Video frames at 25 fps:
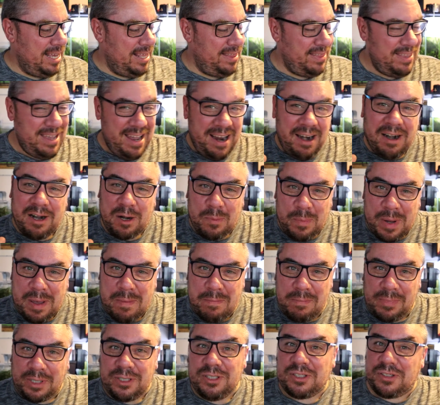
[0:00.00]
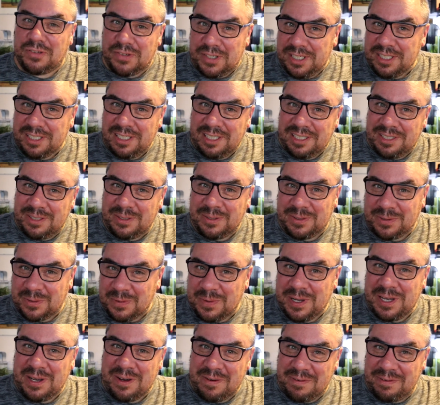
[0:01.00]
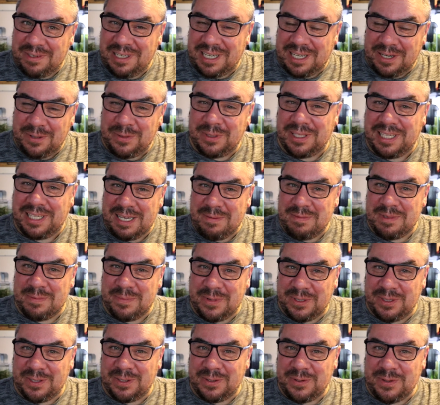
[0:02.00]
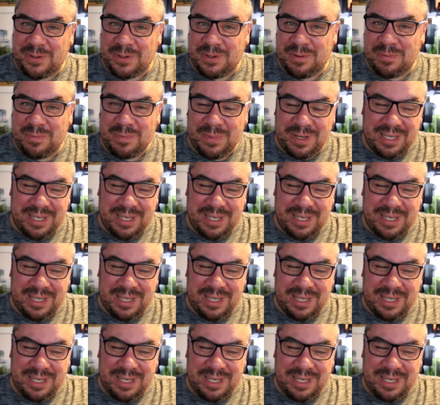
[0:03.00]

They are a bit murderous, so quite often you can keep them on their own,